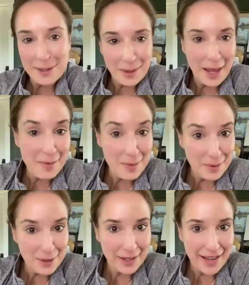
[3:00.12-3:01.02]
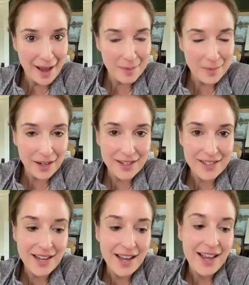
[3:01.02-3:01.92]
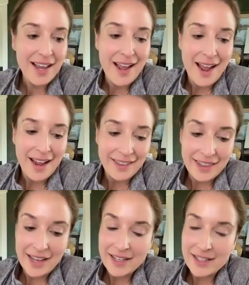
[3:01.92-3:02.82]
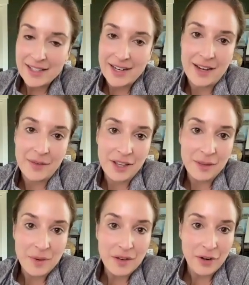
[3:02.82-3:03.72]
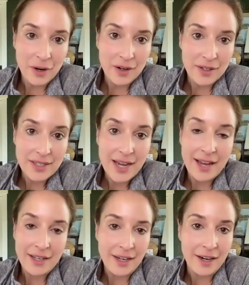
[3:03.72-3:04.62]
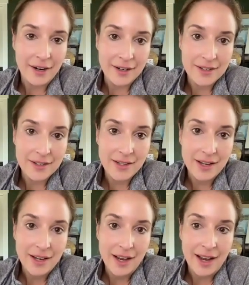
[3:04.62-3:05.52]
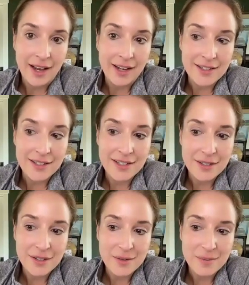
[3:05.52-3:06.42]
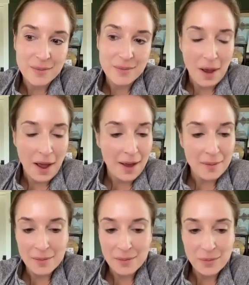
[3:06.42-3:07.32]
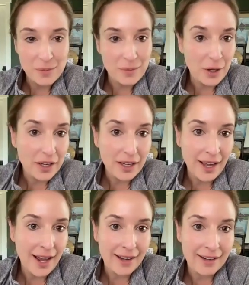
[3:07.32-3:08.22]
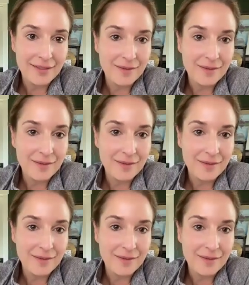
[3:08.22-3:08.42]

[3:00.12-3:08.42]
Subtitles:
so a lot of people took gap years. And then they stay with me for 10 years. And I'm looking at